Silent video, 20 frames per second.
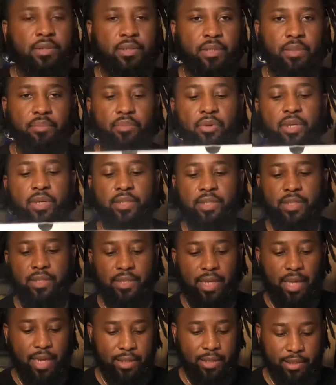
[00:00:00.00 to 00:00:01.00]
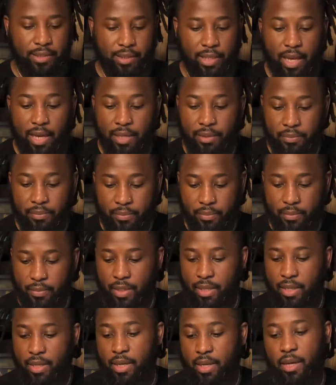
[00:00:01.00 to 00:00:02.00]
Your boy's a size 10,
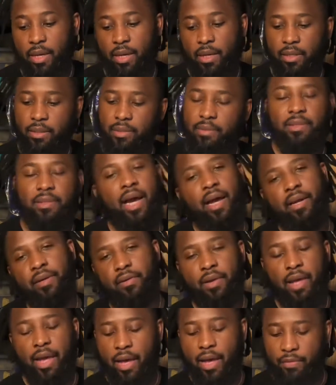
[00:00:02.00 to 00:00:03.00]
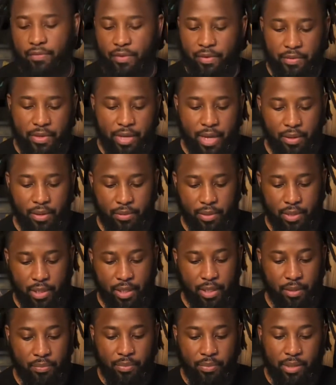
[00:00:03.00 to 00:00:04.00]
9.5 every now and
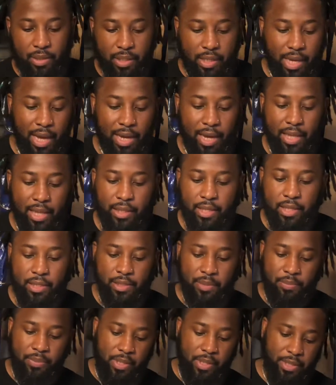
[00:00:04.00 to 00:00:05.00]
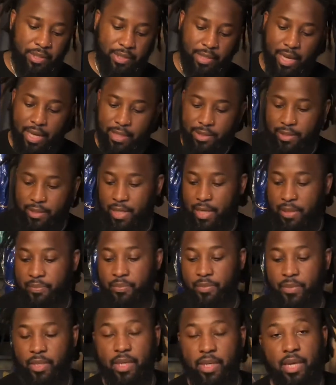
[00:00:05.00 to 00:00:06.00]
again, but I got these to be a size 10.
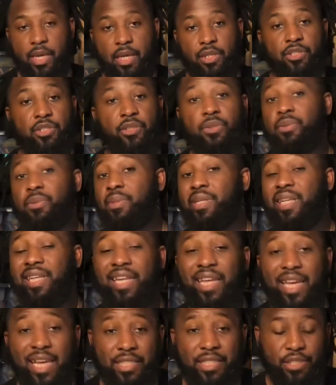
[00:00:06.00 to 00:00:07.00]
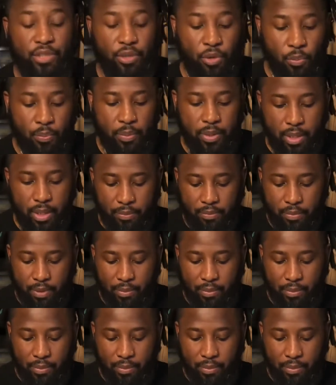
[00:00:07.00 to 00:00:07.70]
So let's open up the